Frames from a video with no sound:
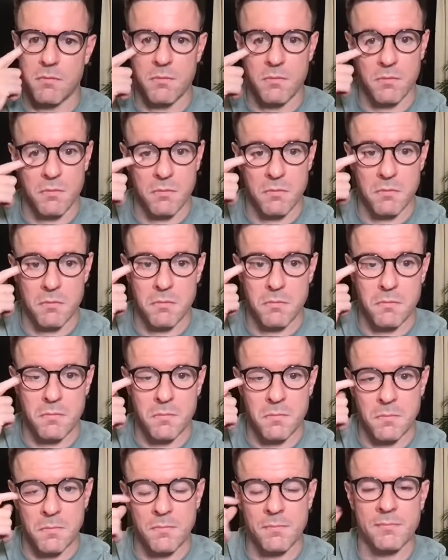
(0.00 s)

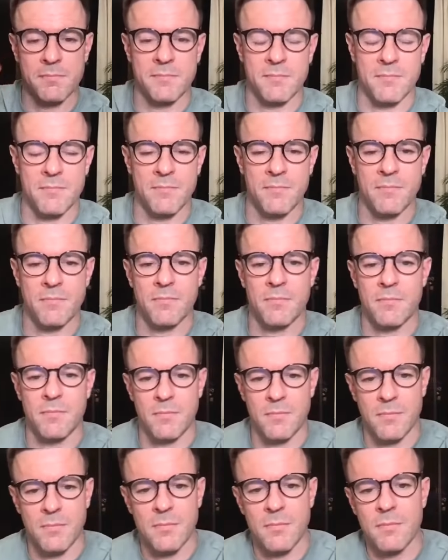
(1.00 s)

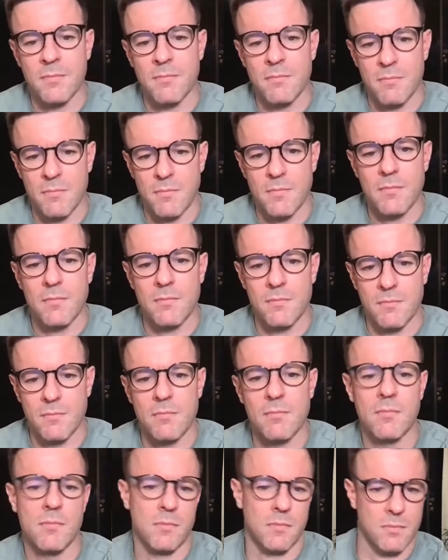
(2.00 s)

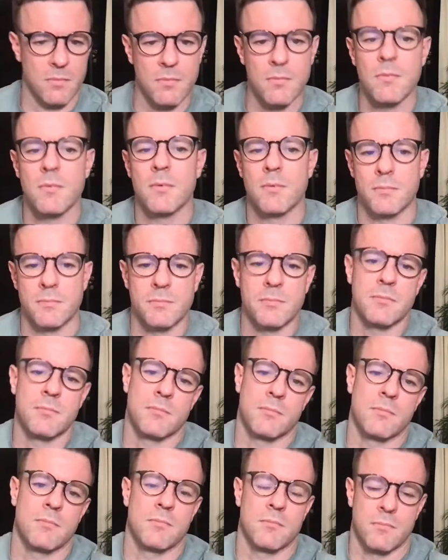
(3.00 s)

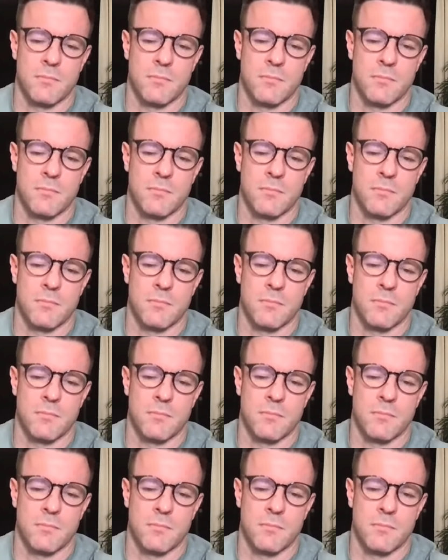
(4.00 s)
No words are spoken by the person on screen.